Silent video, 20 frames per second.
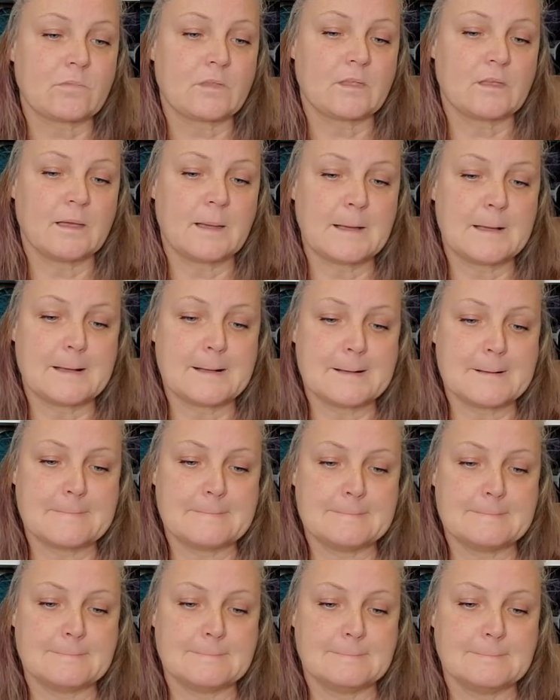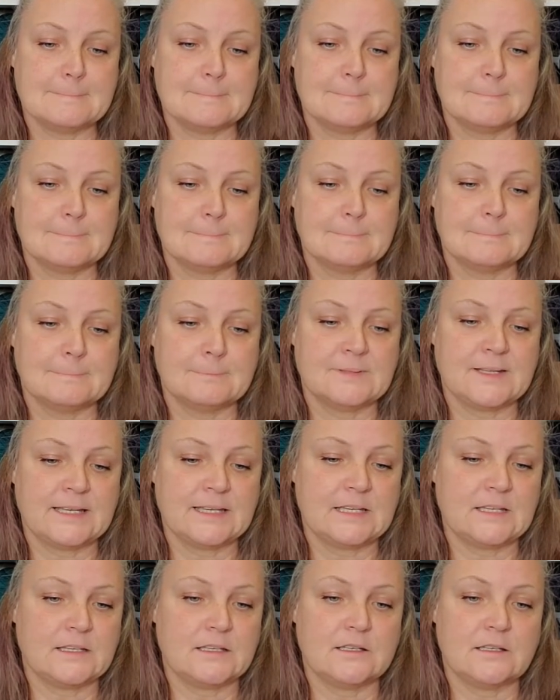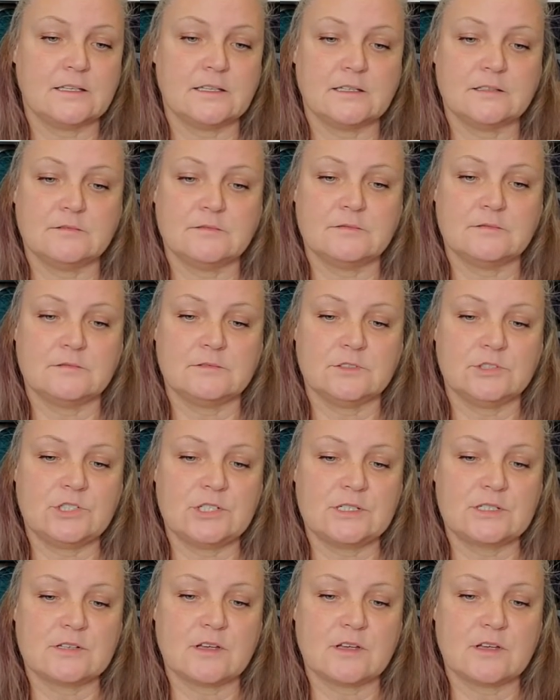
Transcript: Like, she's